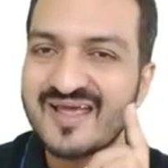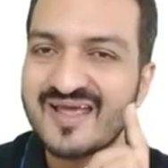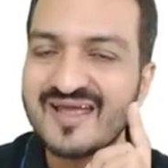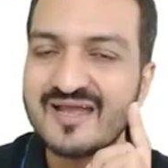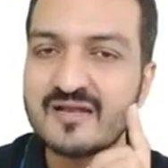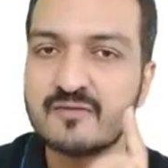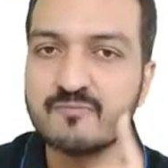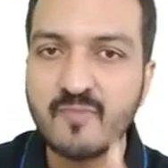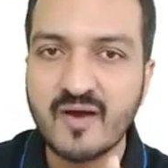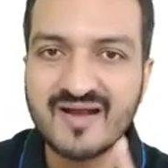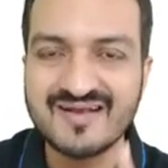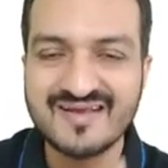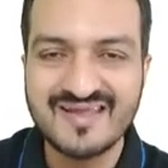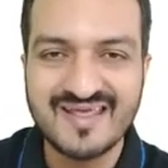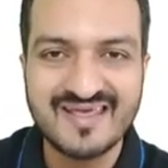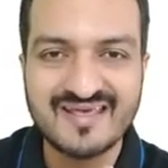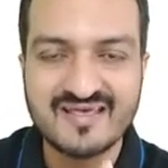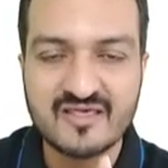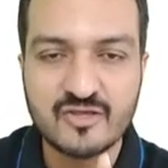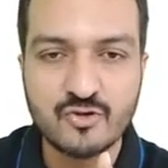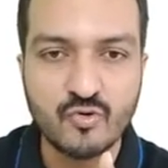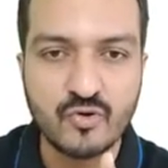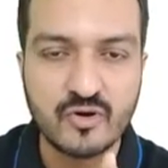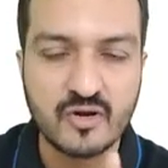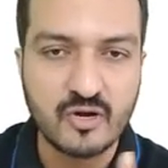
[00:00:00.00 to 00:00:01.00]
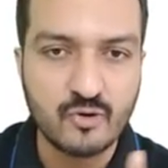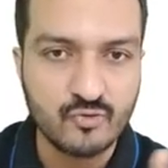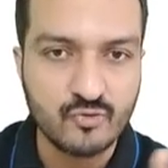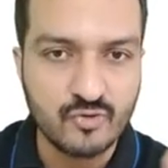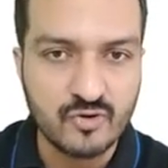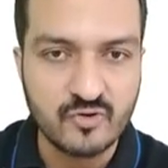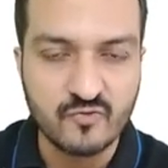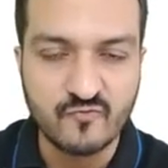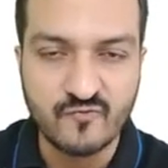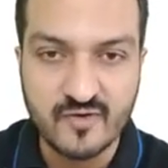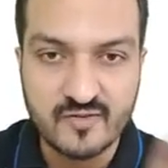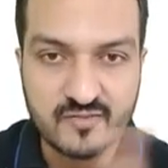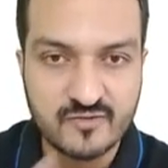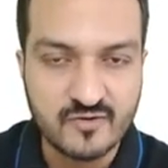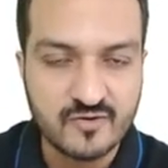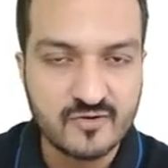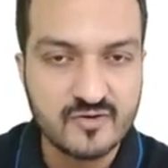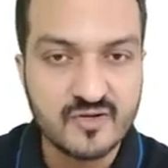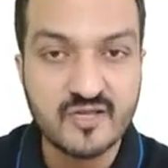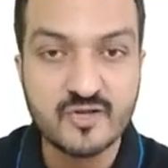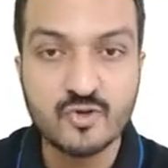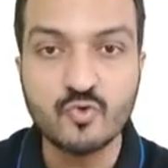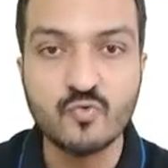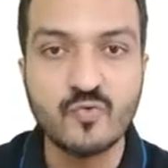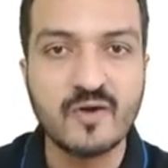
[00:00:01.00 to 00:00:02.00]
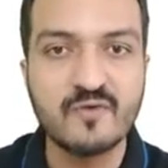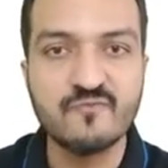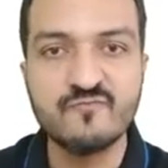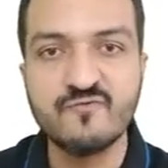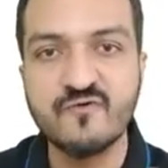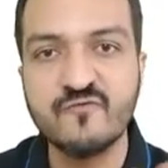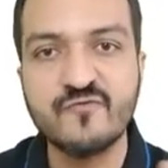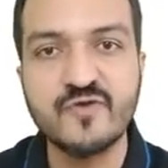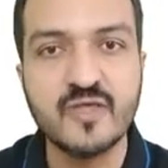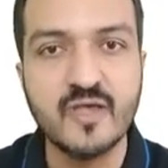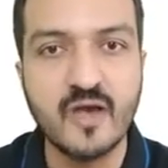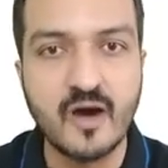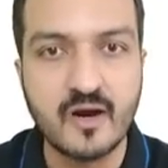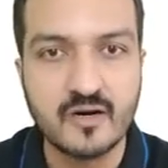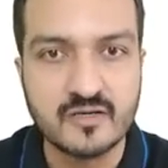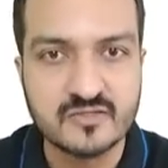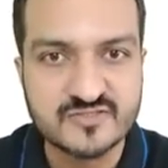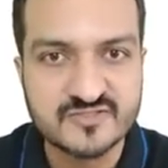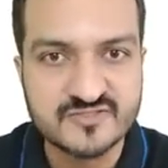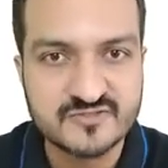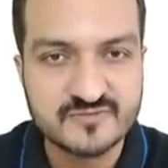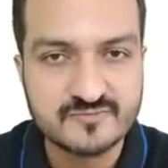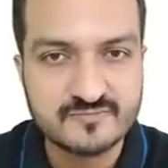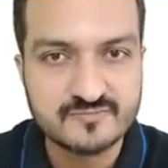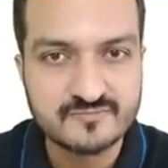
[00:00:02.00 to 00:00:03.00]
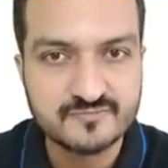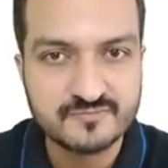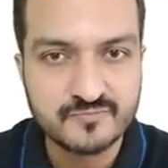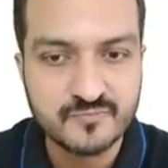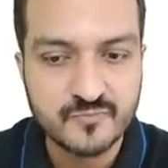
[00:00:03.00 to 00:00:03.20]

it might take you around 130 to 150 hours